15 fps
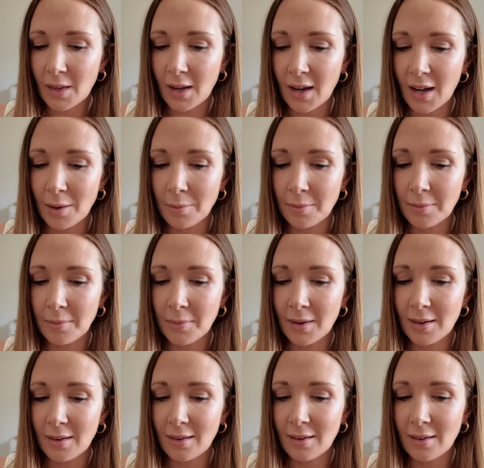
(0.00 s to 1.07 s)

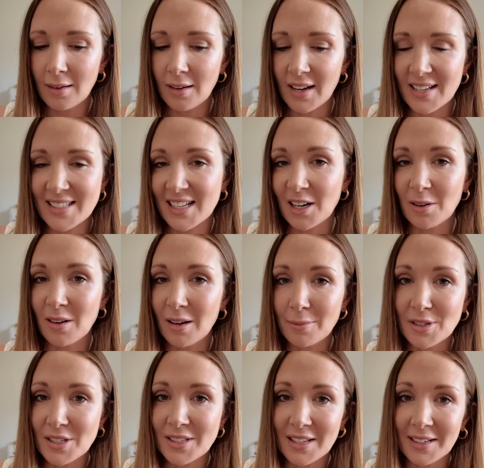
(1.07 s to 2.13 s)
I said,
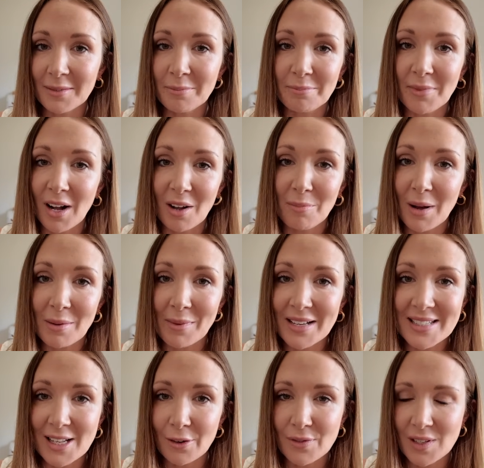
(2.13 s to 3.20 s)
I'll buy
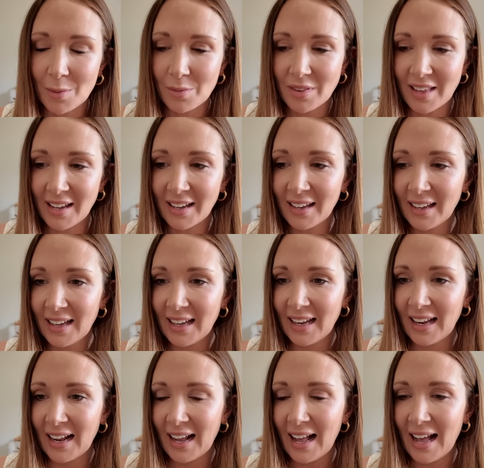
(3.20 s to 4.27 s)
myself something.
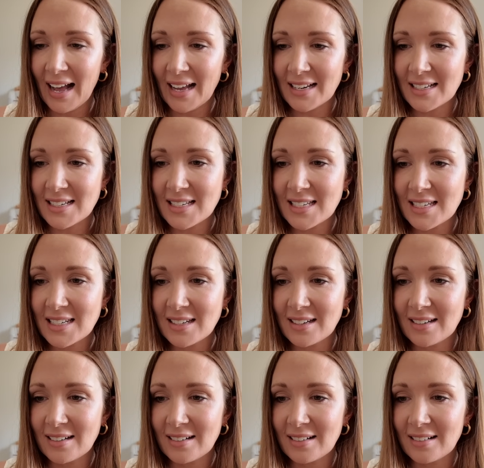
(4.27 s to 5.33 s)
And
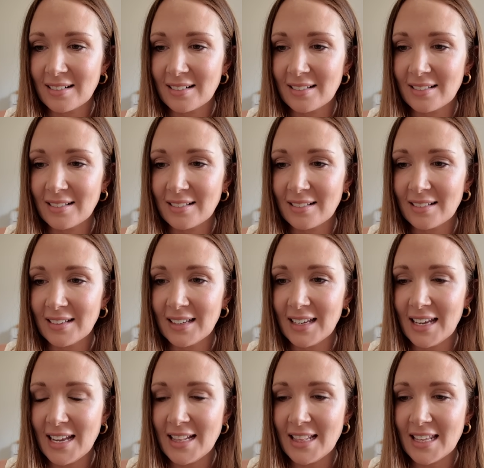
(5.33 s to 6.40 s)

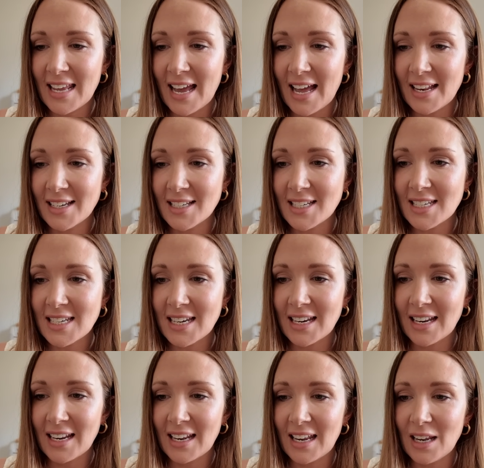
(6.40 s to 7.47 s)
in the end,
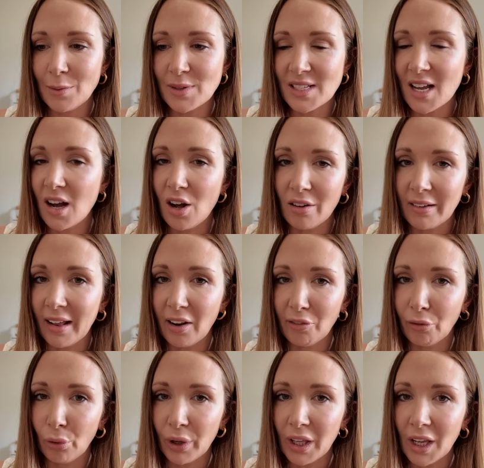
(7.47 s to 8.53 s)
he was like, I'll get it
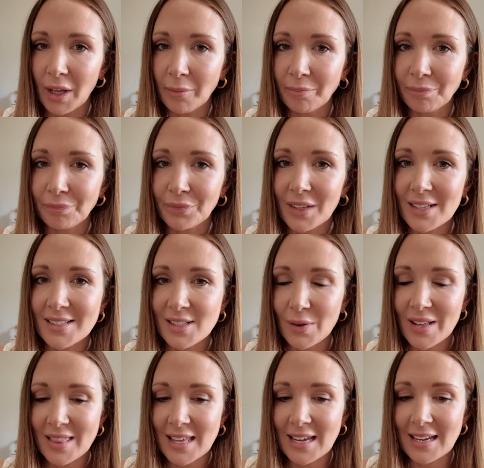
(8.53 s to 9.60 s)
for you. So I
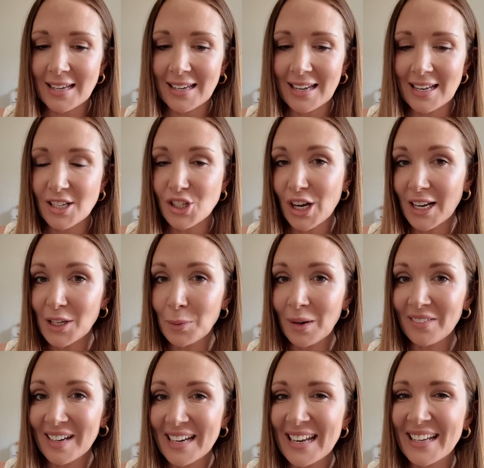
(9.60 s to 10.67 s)
think in
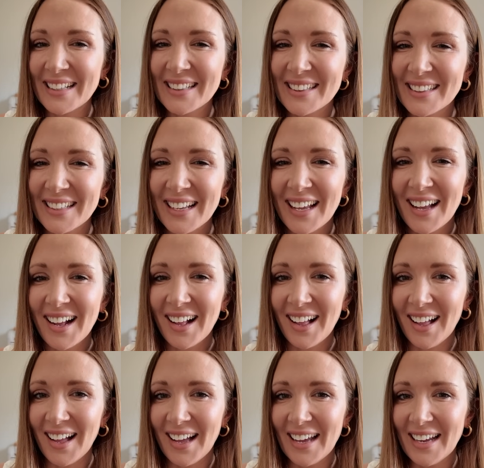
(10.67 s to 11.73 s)
January,
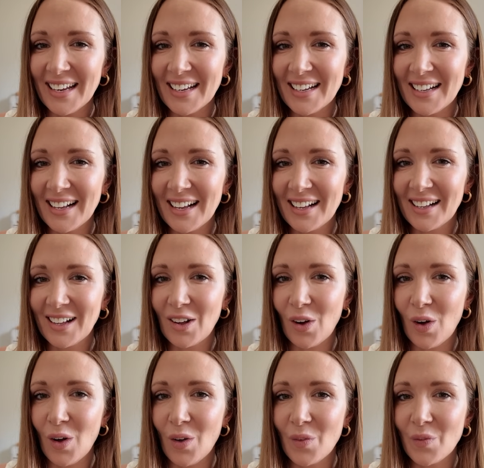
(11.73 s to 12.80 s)
I
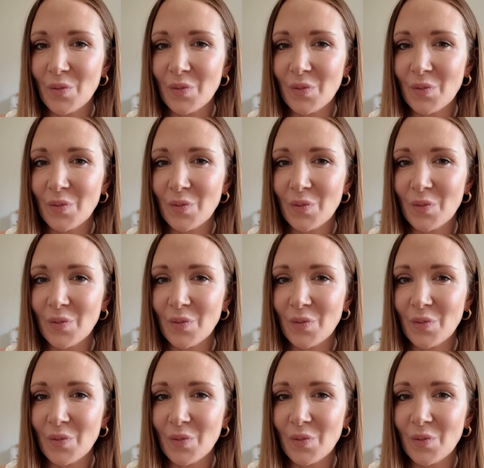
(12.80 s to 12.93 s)
got